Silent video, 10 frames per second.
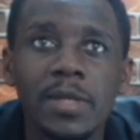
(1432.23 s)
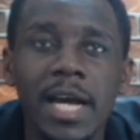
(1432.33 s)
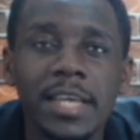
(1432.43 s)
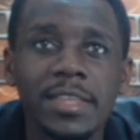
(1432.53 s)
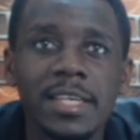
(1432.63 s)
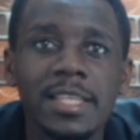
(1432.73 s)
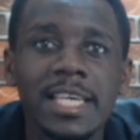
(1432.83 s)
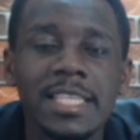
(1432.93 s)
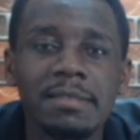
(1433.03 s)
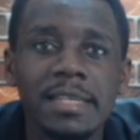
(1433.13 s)
I think
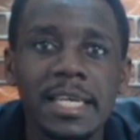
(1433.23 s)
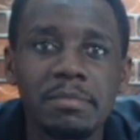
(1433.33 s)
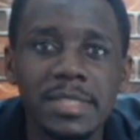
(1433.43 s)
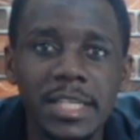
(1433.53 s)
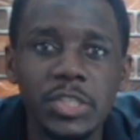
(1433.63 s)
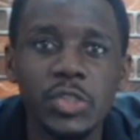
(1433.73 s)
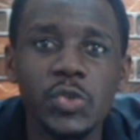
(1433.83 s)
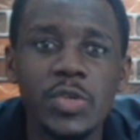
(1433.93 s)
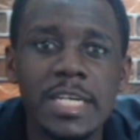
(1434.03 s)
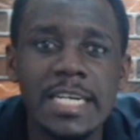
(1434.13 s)
there are 3 games that
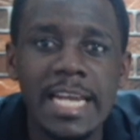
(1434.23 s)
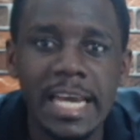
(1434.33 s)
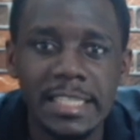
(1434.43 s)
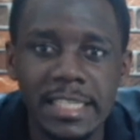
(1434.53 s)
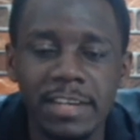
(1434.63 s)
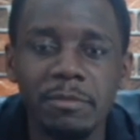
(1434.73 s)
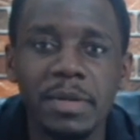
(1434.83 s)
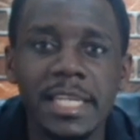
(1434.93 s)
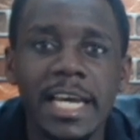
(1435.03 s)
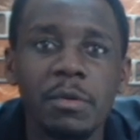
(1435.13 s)
United have
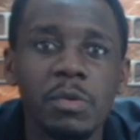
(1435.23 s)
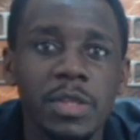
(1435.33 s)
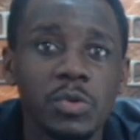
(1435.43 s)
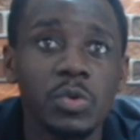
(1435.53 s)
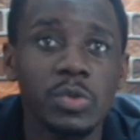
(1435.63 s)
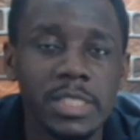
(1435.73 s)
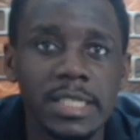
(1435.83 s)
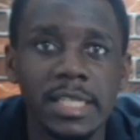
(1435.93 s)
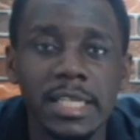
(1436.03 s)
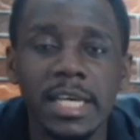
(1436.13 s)
played away without
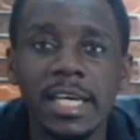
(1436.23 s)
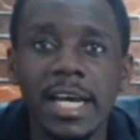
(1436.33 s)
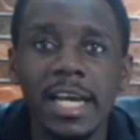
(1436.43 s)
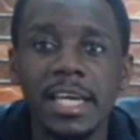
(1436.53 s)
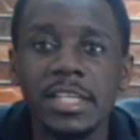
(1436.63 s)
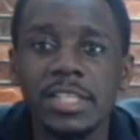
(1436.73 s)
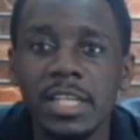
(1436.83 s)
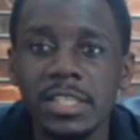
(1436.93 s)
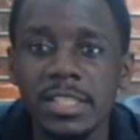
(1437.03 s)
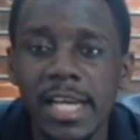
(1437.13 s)
conceding. Against
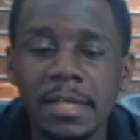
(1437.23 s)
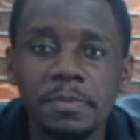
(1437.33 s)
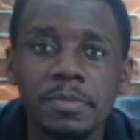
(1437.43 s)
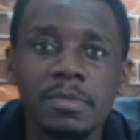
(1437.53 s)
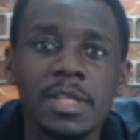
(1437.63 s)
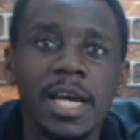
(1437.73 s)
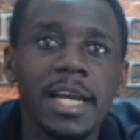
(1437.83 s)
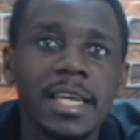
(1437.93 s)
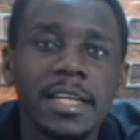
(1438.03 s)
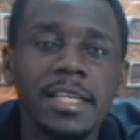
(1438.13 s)
Leicester,
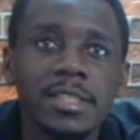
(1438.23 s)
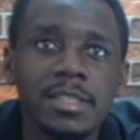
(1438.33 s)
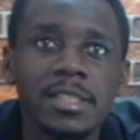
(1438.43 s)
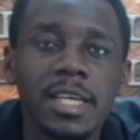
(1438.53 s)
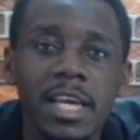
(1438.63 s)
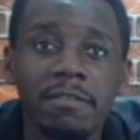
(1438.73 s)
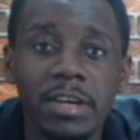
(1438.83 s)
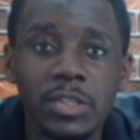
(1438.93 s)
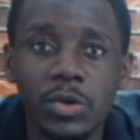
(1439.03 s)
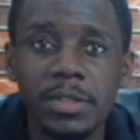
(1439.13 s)
against
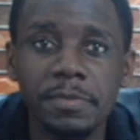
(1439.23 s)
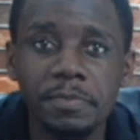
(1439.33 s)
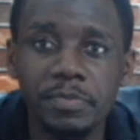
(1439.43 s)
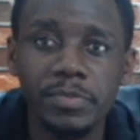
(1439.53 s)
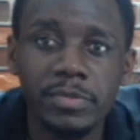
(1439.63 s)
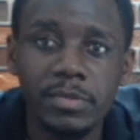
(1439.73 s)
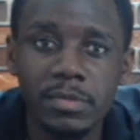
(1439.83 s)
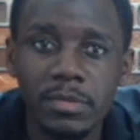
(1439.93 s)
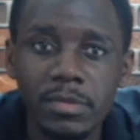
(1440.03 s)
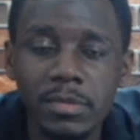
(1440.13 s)
Everton,
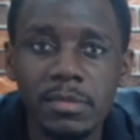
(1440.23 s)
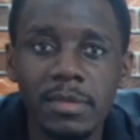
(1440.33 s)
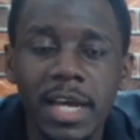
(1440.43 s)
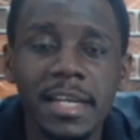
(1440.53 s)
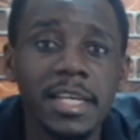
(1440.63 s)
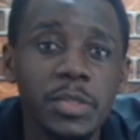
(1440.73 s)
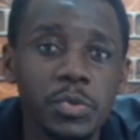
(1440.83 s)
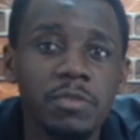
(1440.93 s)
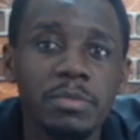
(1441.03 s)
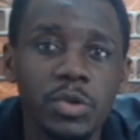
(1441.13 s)
and against
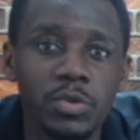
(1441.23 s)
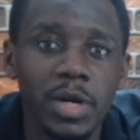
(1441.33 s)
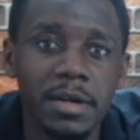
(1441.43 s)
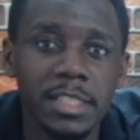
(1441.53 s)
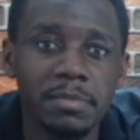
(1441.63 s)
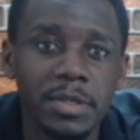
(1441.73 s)
Wolverhampton Wanderers.